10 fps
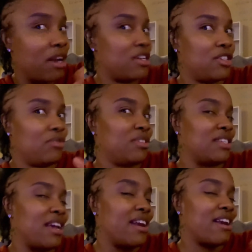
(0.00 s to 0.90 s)
I just was
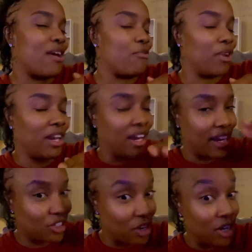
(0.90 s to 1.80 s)
like, not really
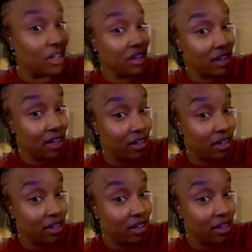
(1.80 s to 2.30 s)
like trying to look.